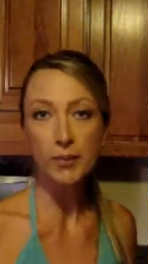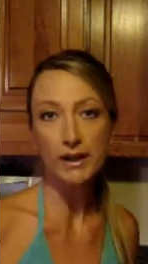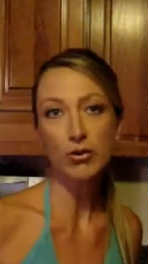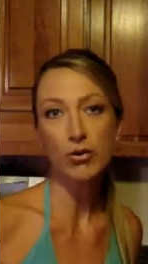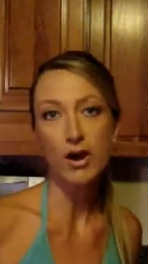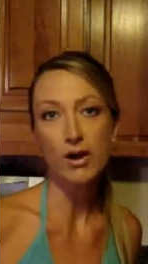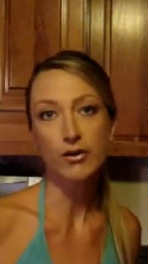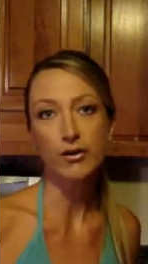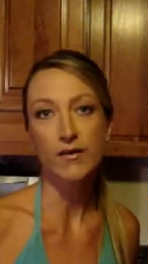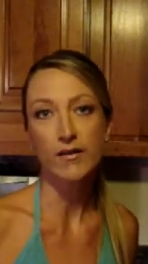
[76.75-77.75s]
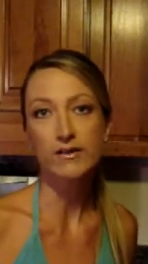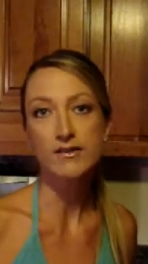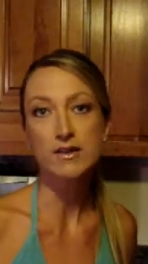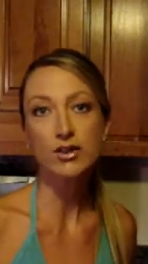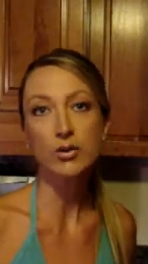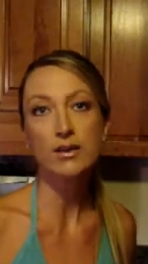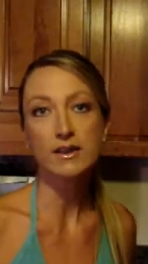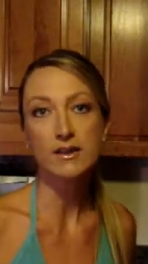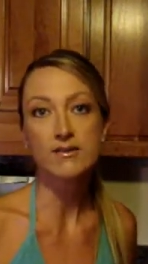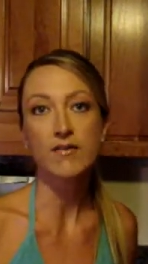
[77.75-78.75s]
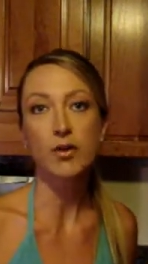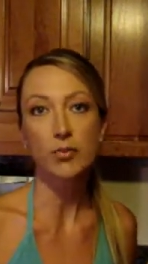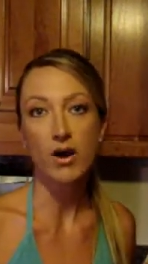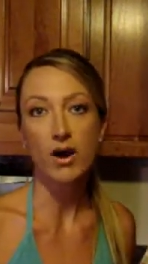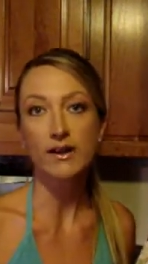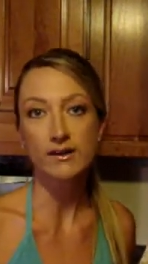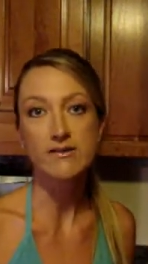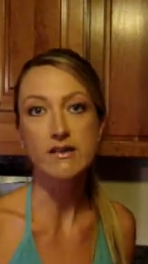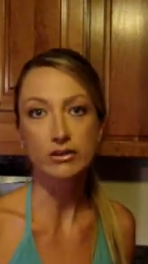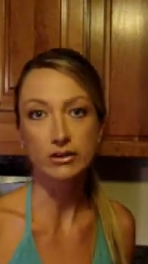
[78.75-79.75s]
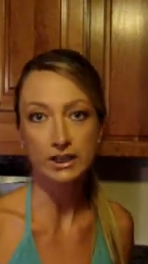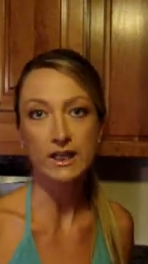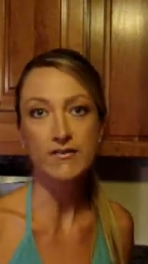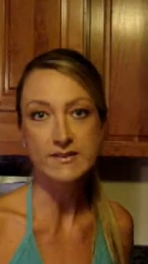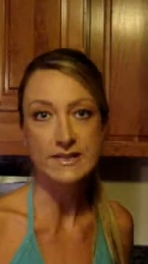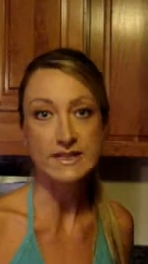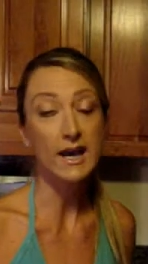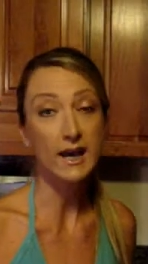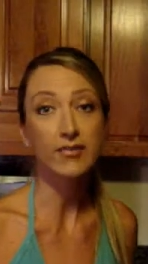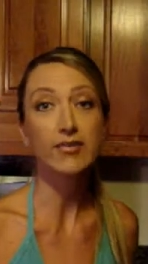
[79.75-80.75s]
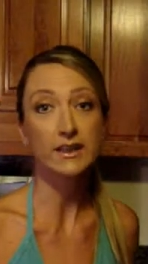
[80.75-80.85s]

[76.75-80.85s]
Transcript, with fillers: Betty Crocker and they'll send you a list of their products that are GFCF.